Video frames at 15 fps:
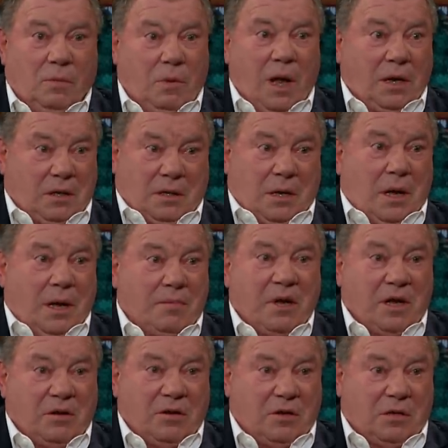Well, I
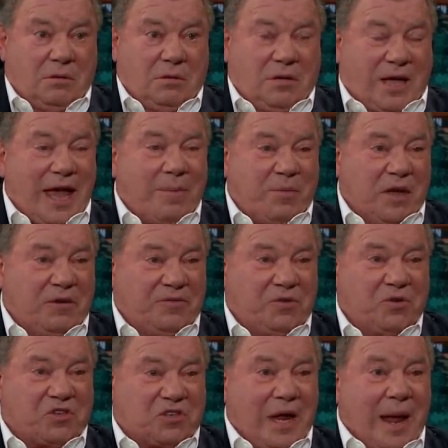mean, you, you can't be on
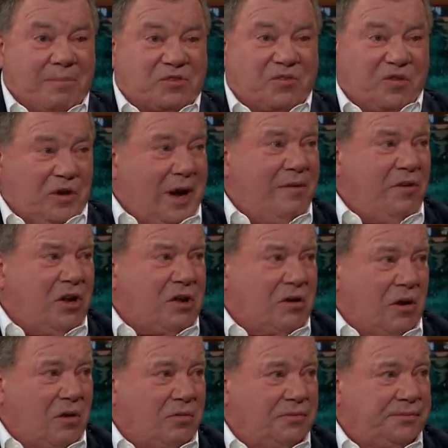food stamps forever, you
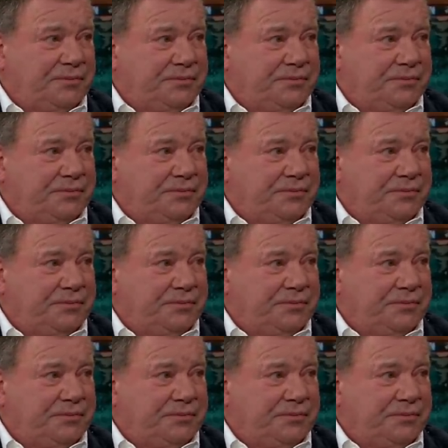know.